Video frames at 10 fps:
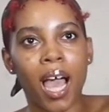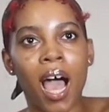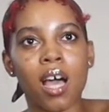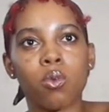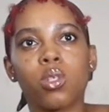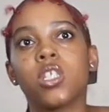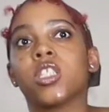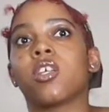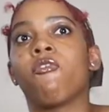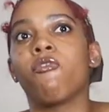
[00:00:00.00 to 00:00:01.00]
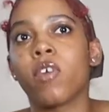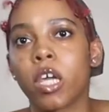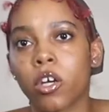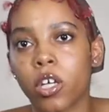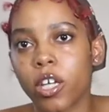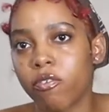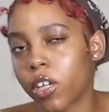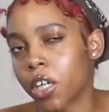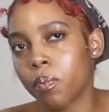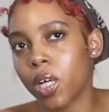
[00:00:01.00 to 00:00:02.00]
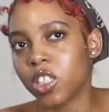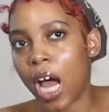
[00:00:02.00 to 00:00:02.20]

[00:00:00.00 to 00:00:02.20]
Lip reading: I was very, very much